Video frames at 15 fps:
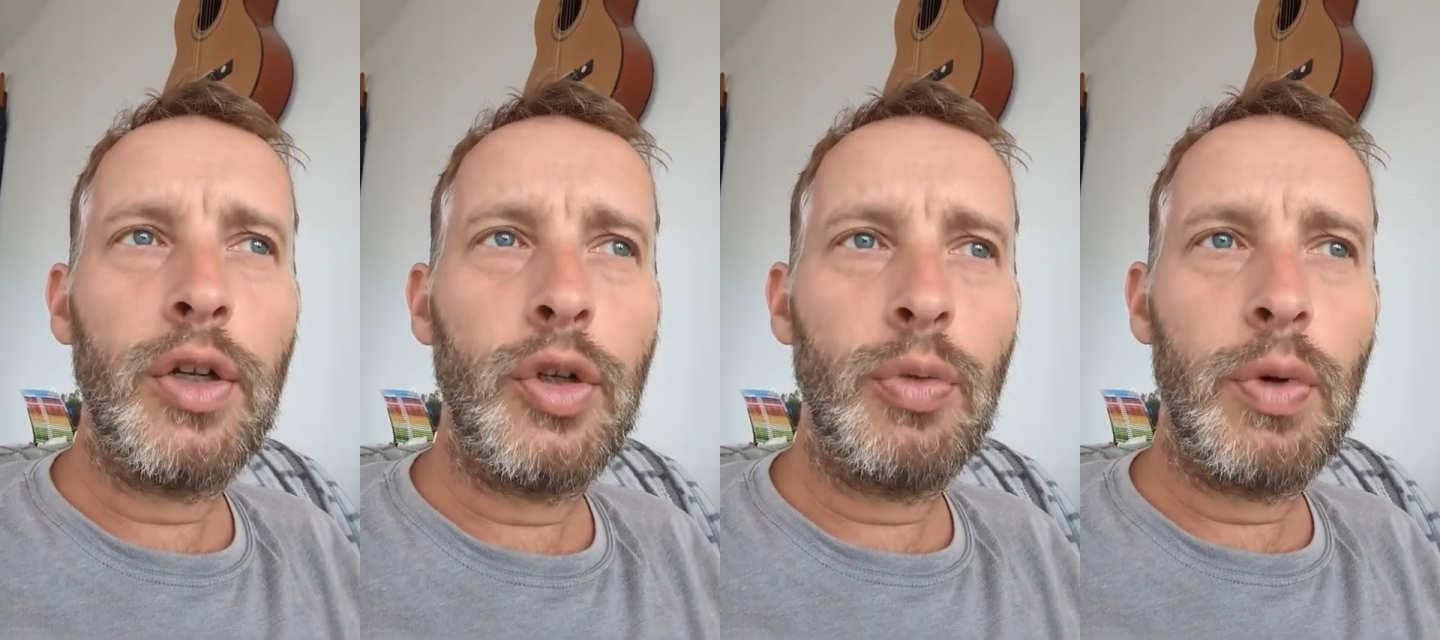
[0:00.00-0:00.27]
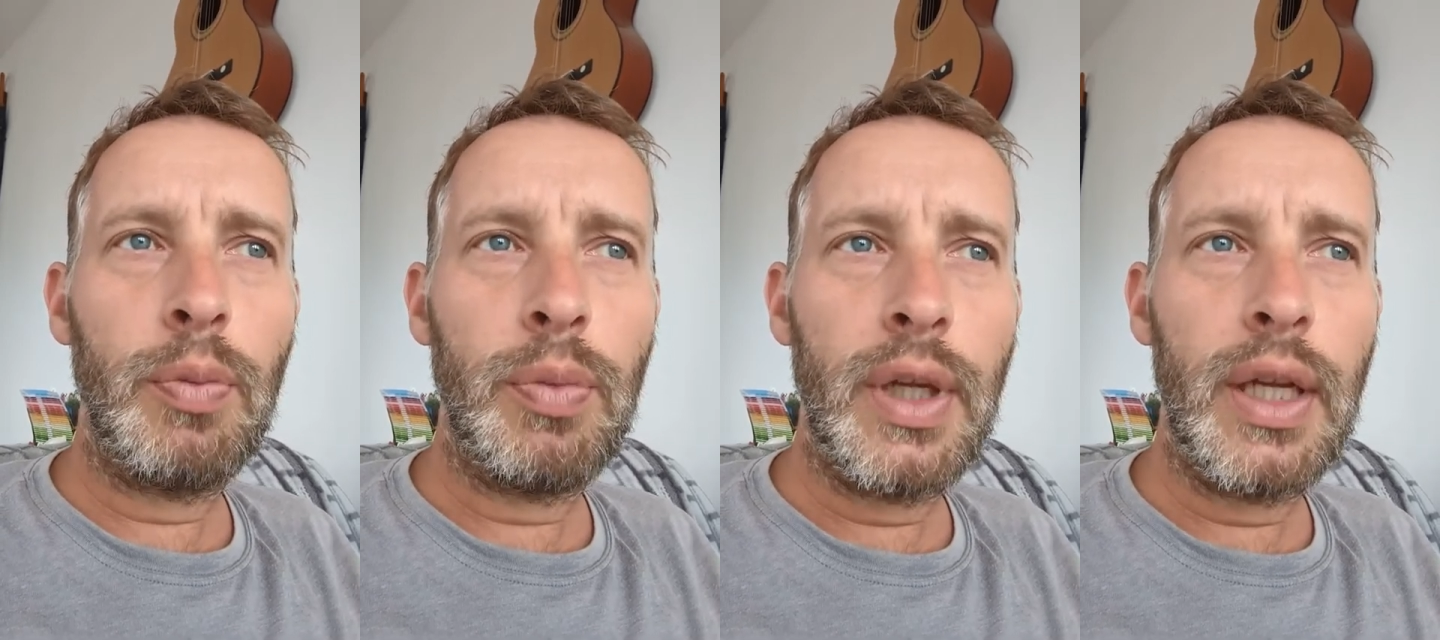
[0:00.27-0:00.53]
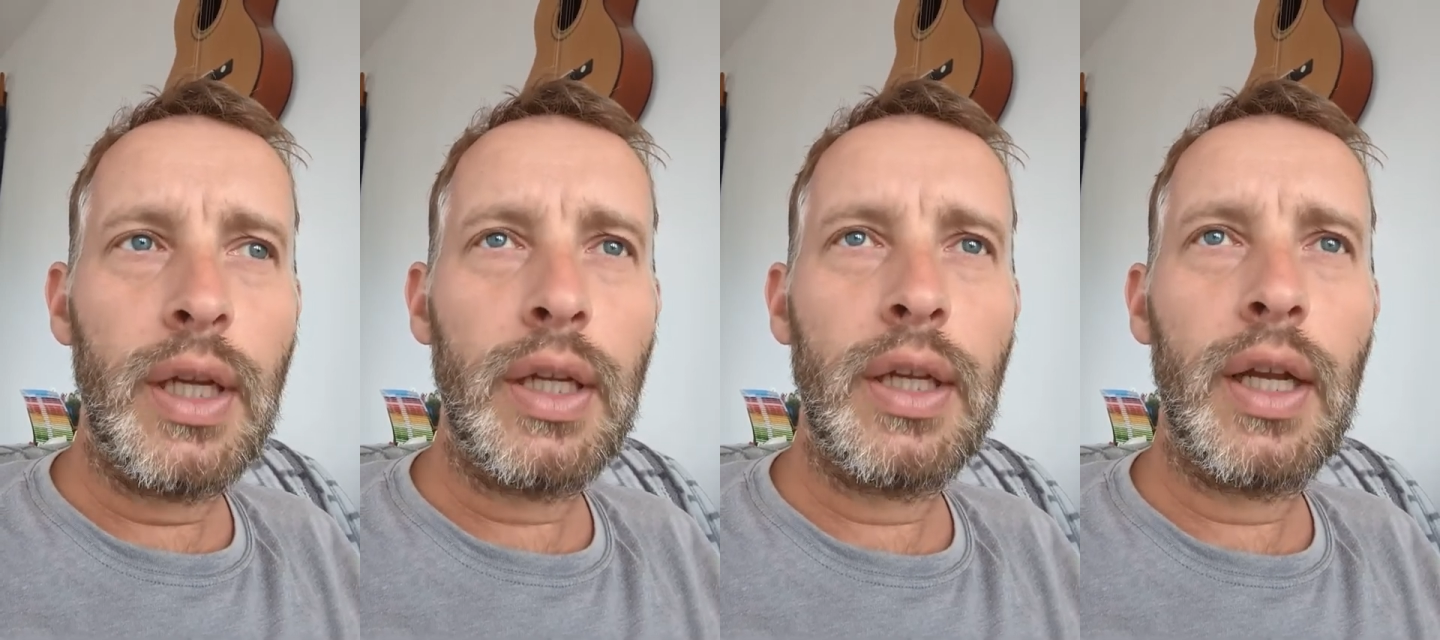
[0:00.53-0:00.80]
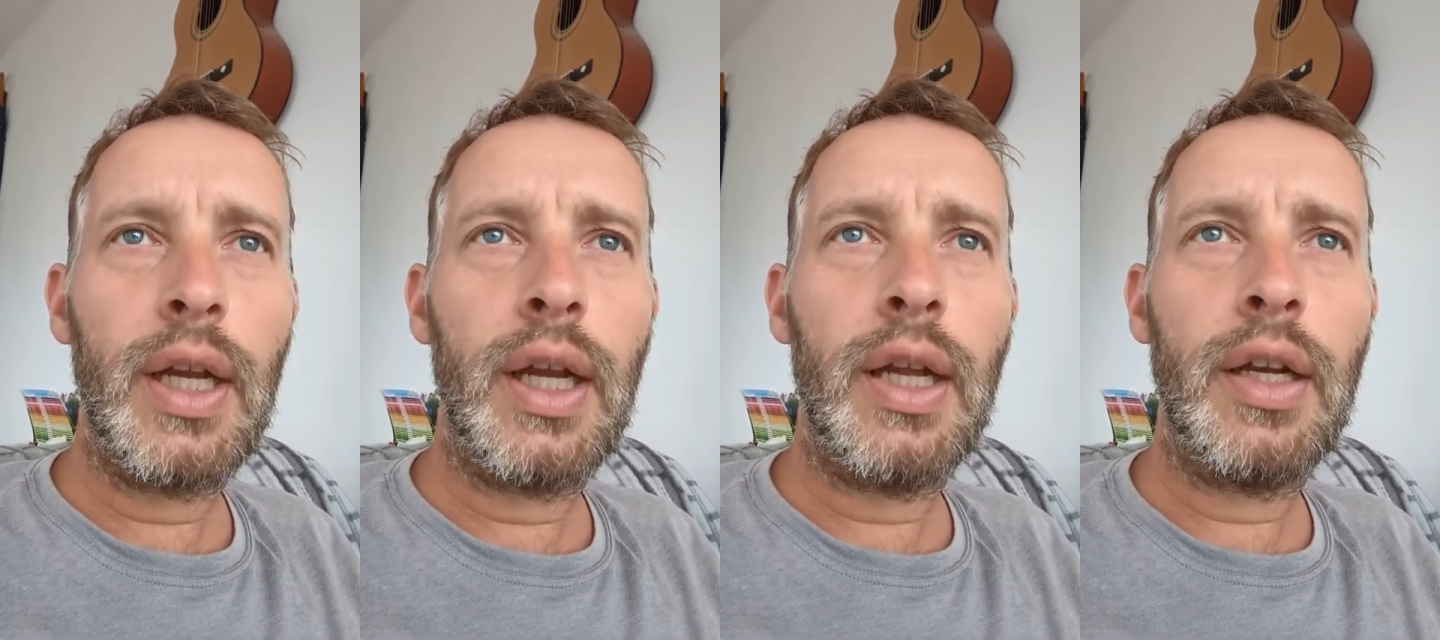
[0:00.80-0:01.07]
human
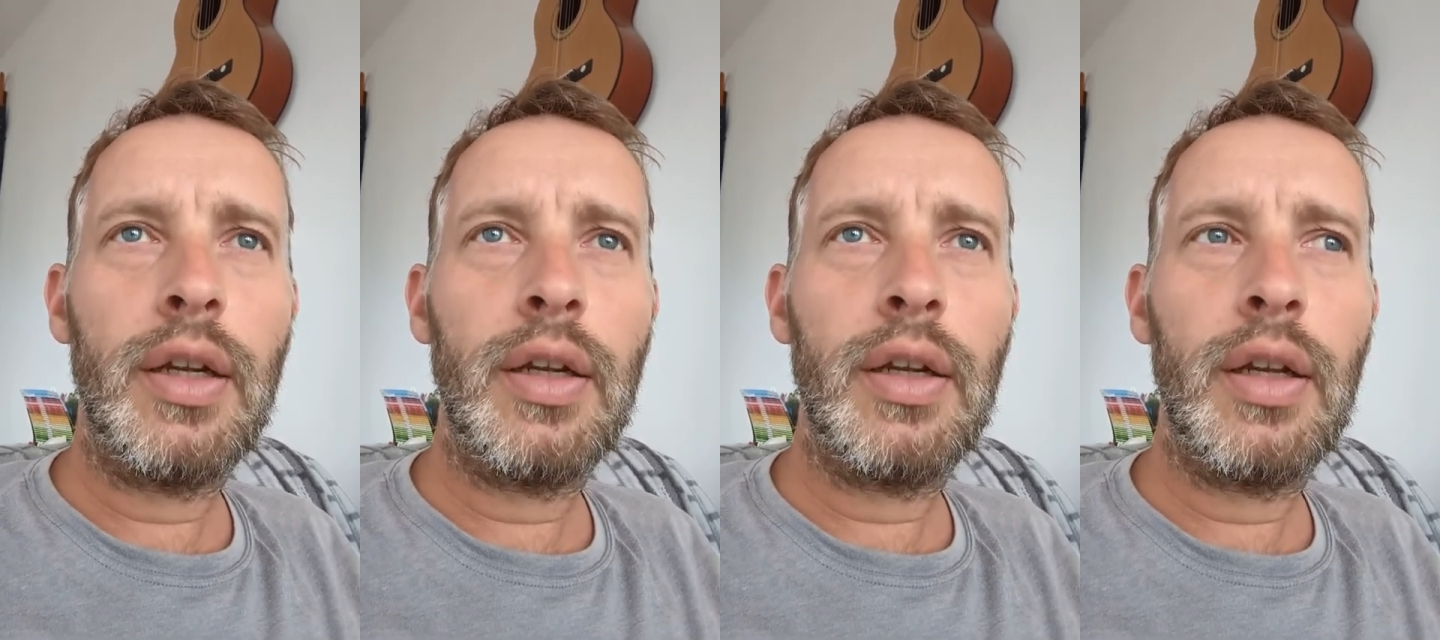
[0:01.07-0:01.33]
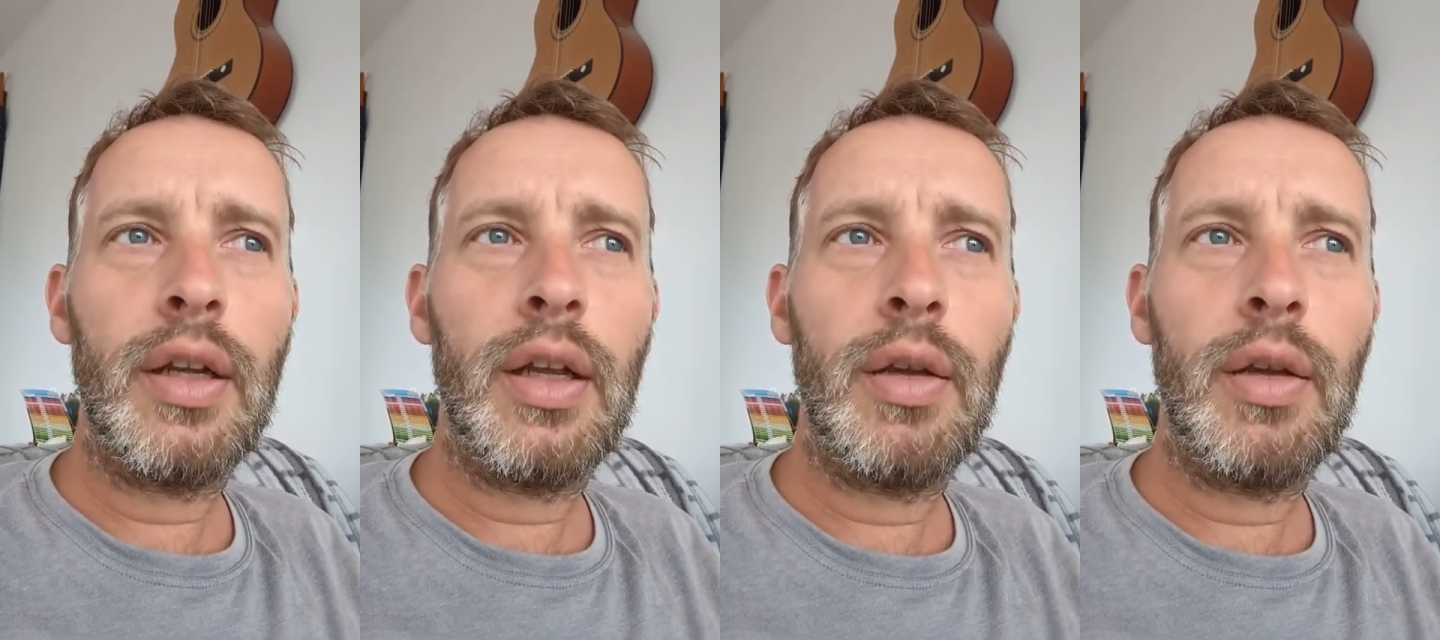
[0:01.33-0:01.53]
being and